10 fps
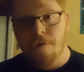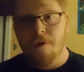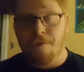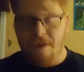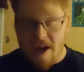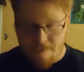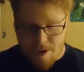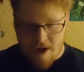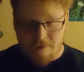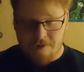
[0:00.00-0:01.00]
for the 5
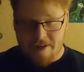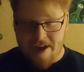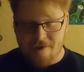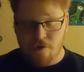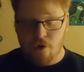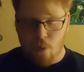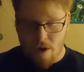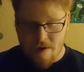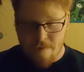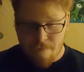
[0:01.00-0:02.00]
pounds, lasts
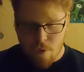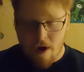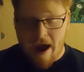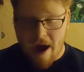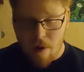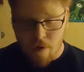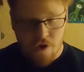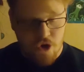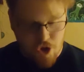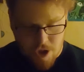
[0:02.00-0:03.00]
24
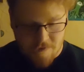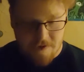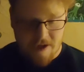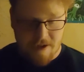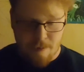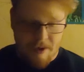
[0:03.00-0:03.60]
hours, just like the